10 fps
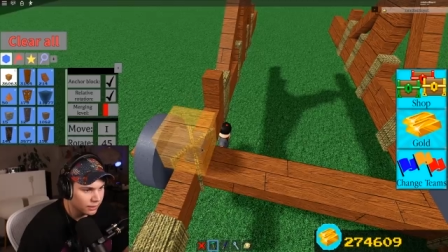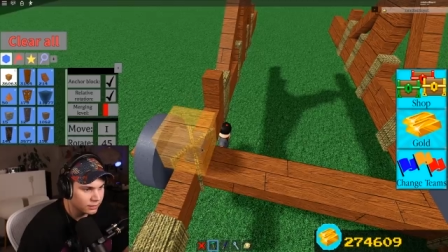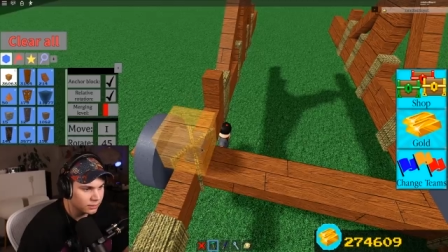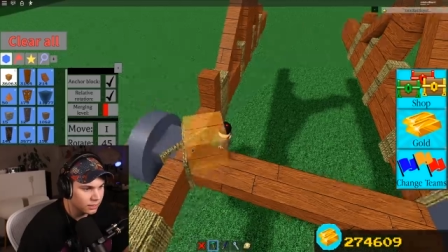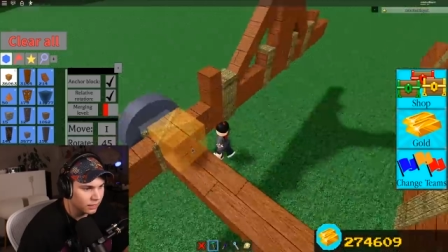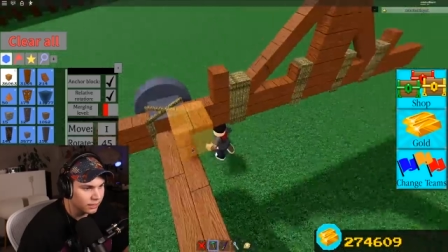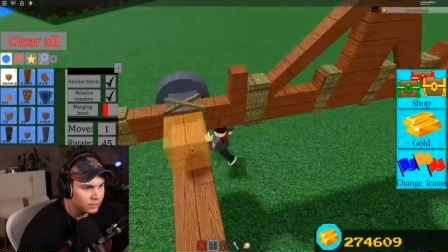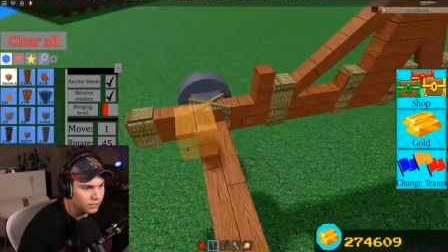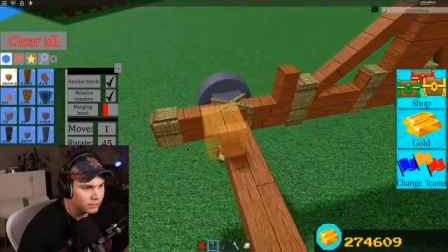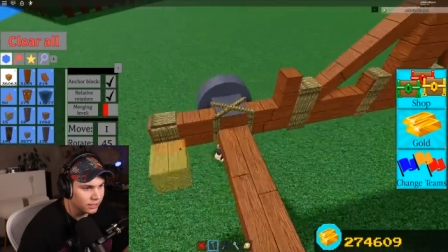Guys,
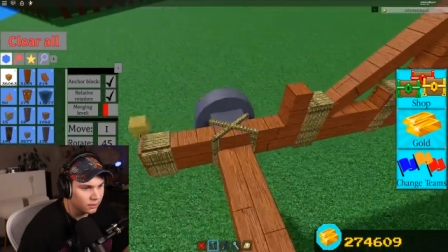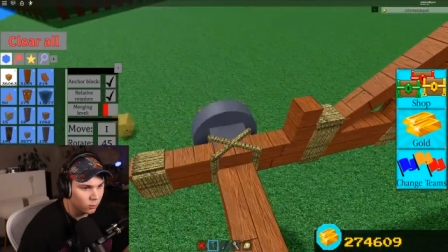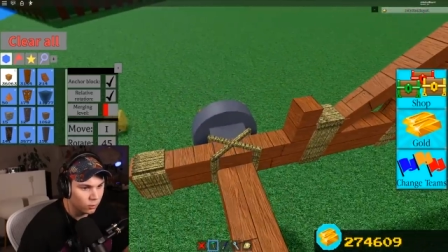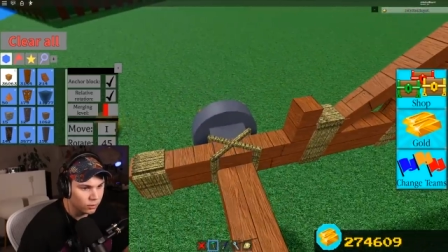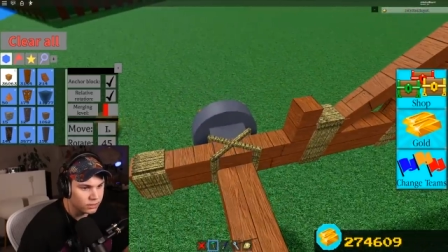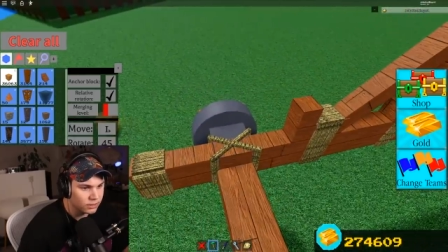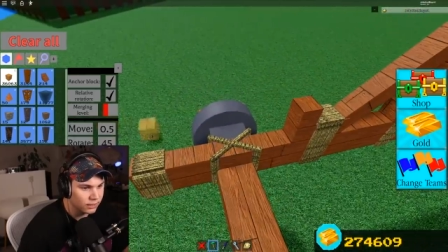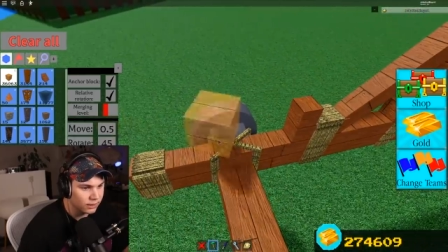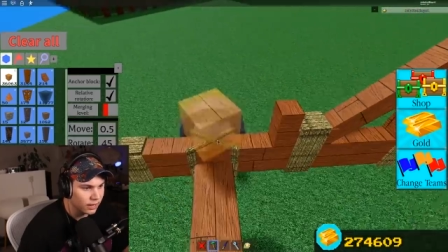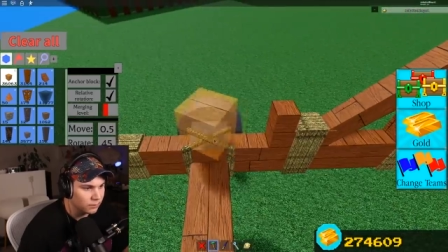glitching is like the worst
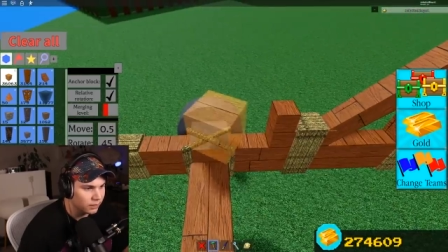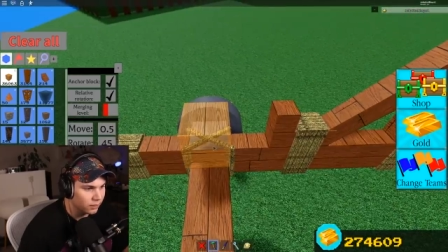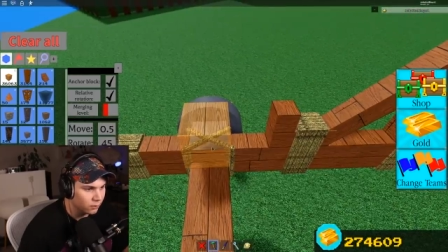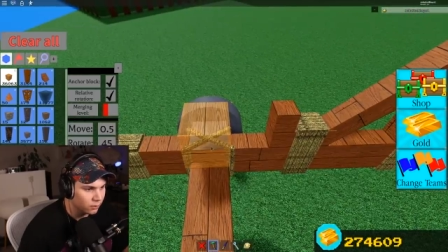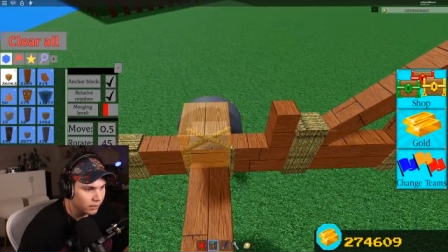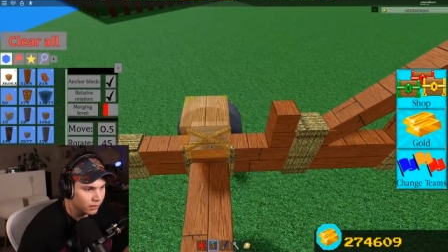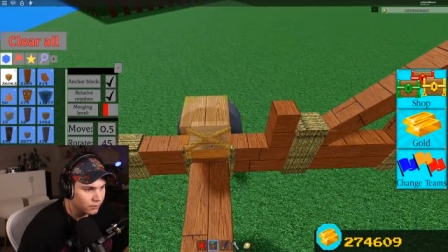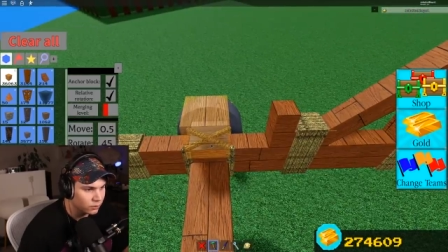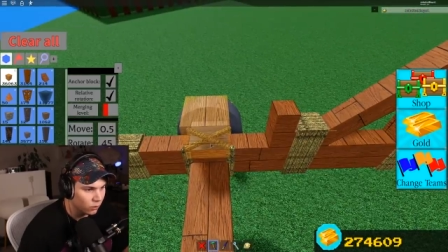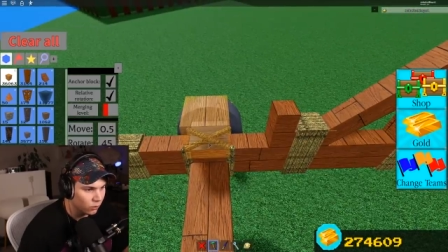thing in the game to deal with right now.
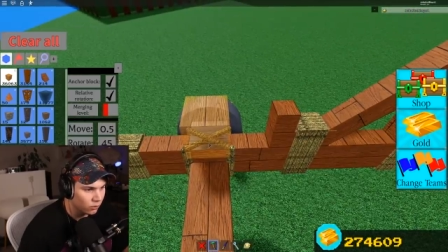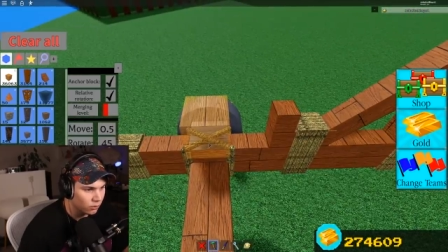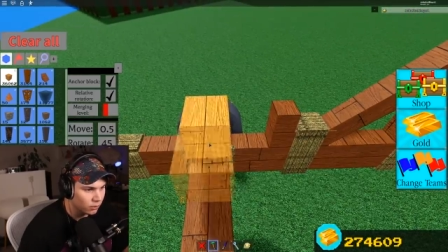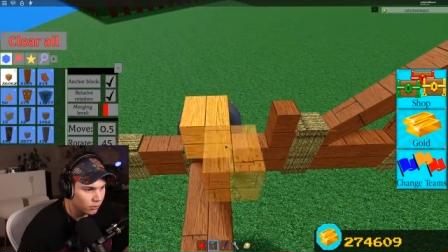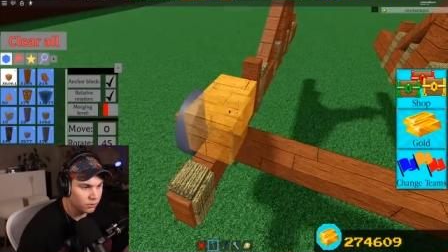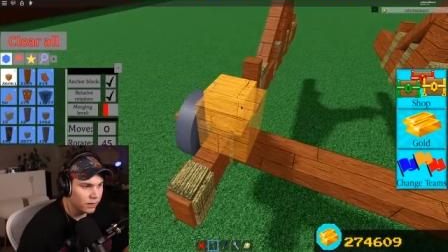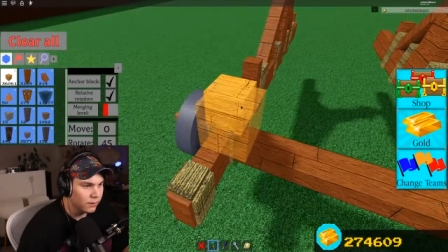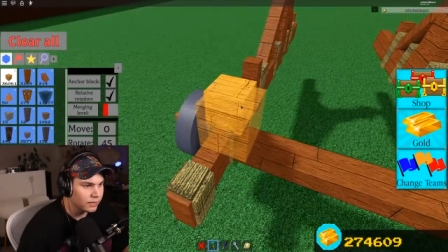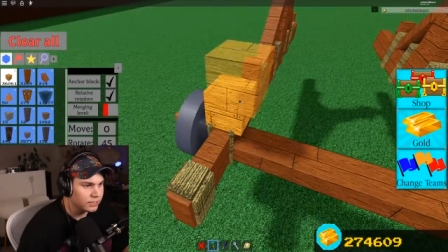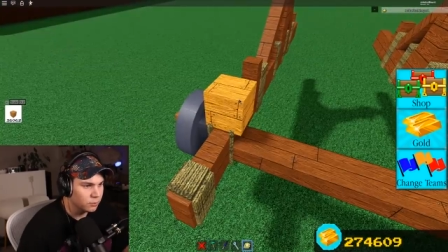It's horrible. So the way
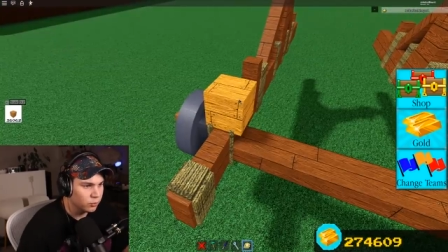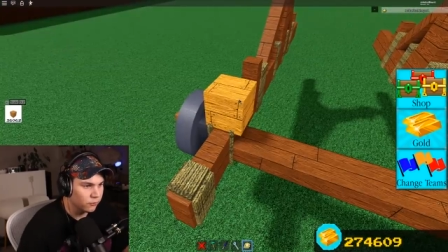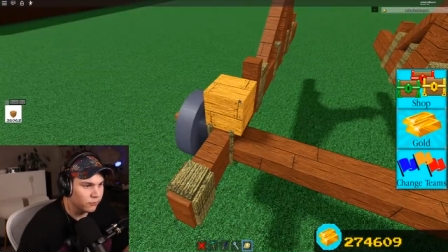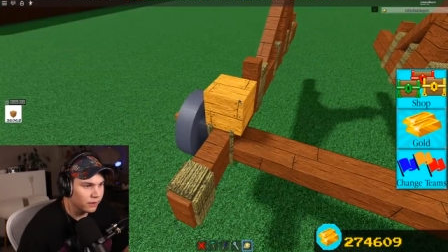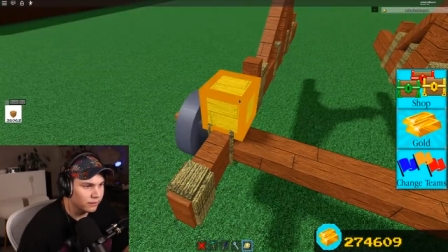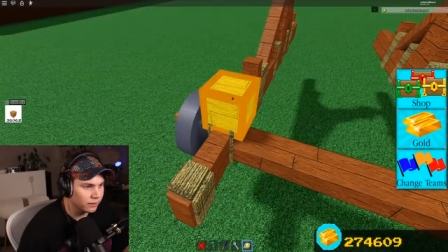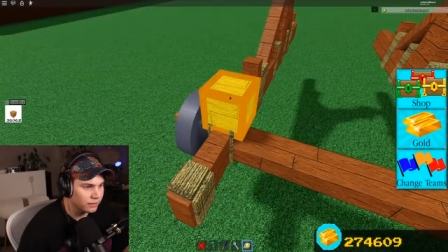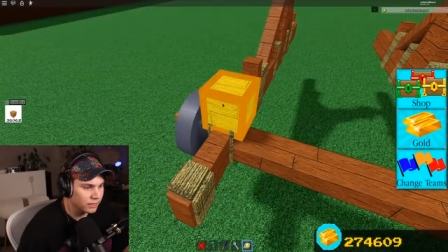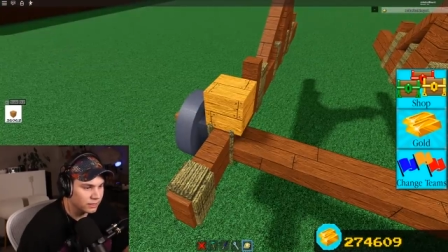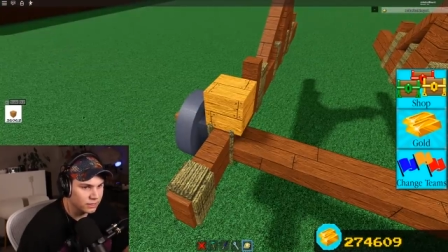you actually prevent it
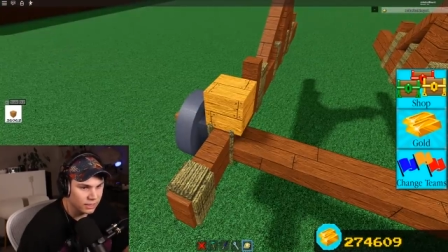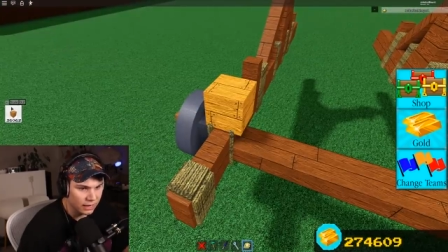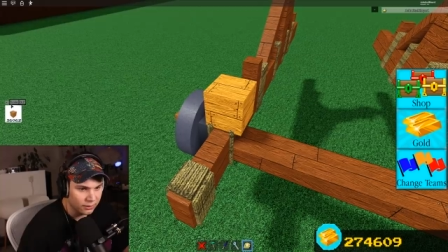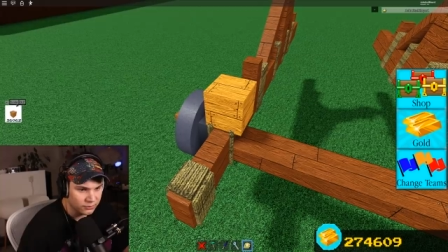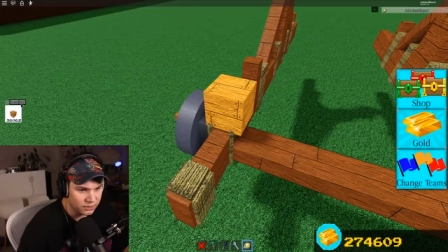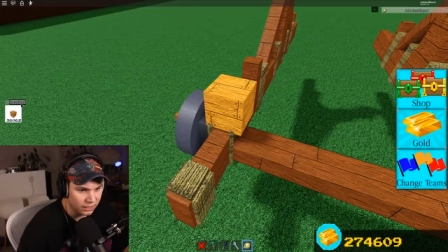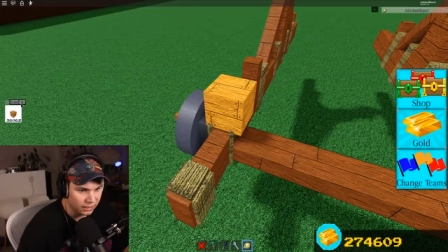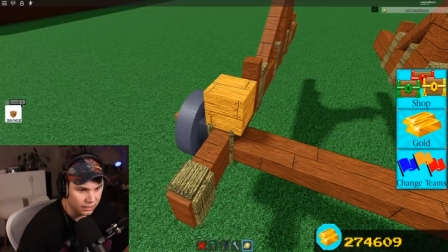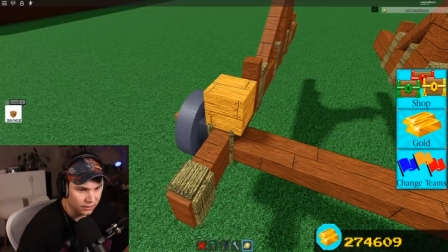is actually kind of silly.